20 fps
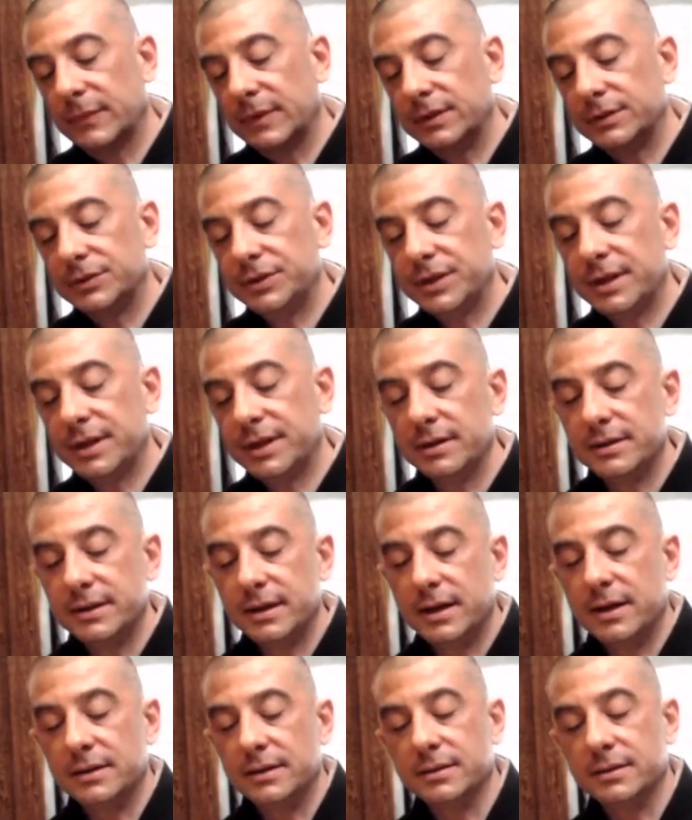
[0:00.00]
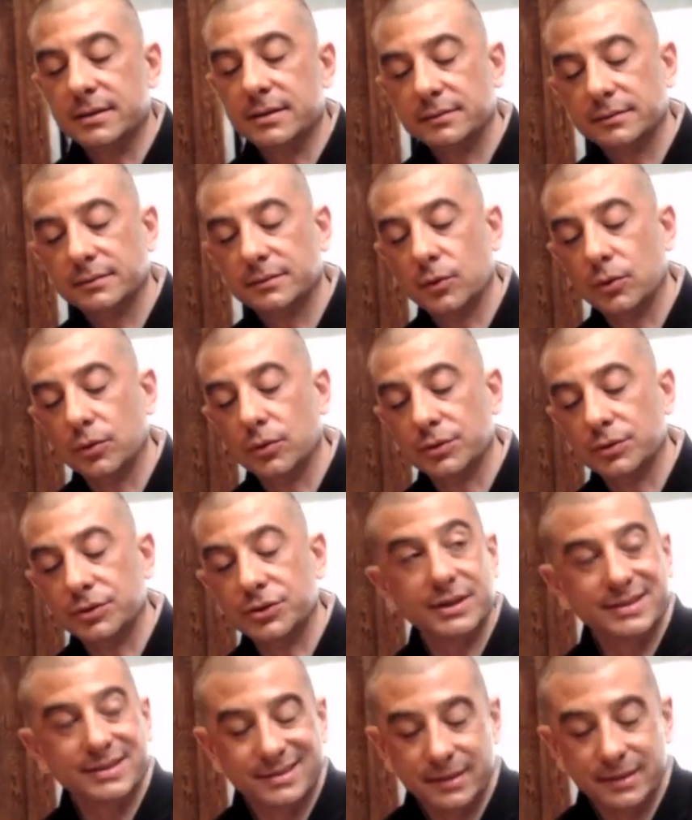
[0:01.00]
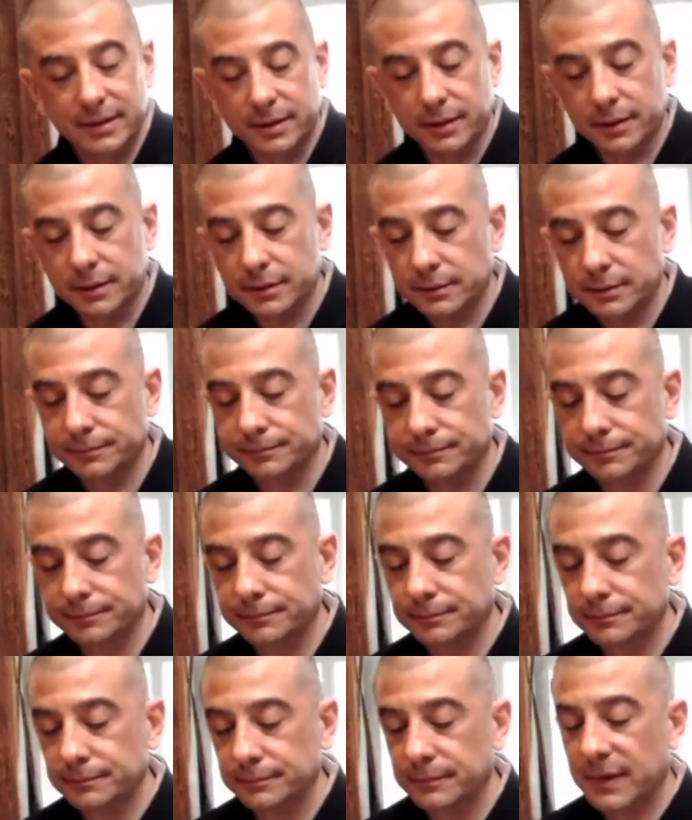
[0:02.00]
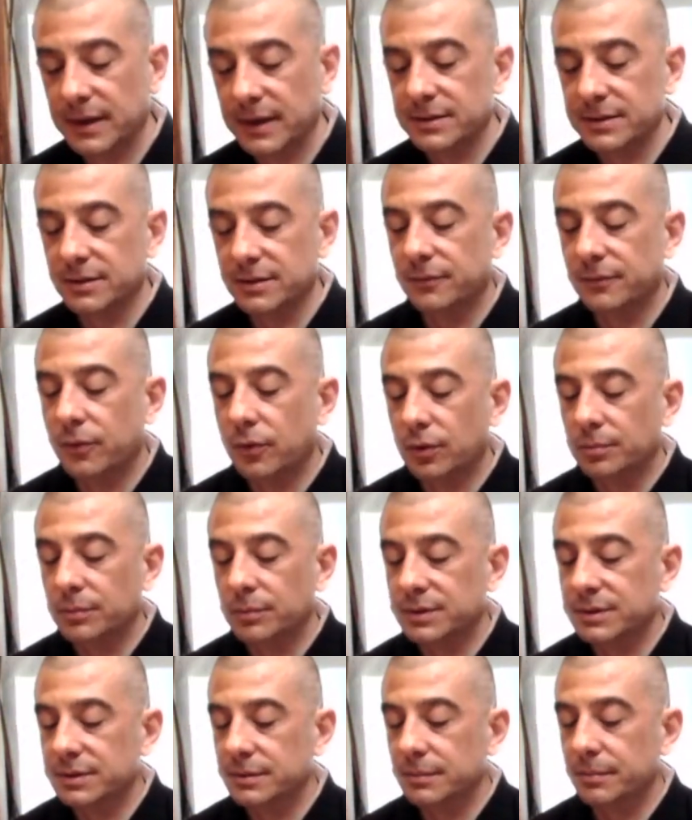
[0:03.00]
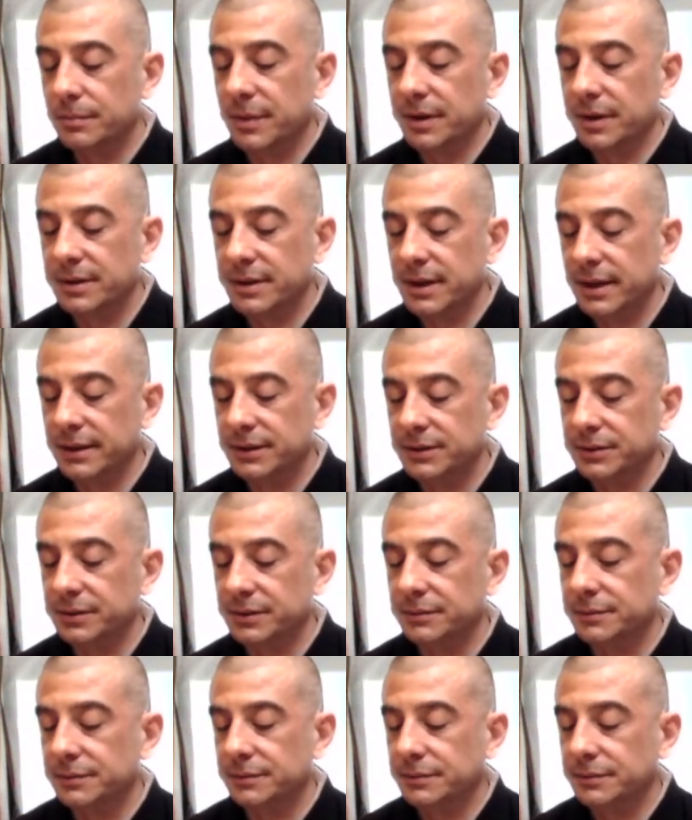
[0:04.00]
Shikantaza, or just sitting, is a formless meditation.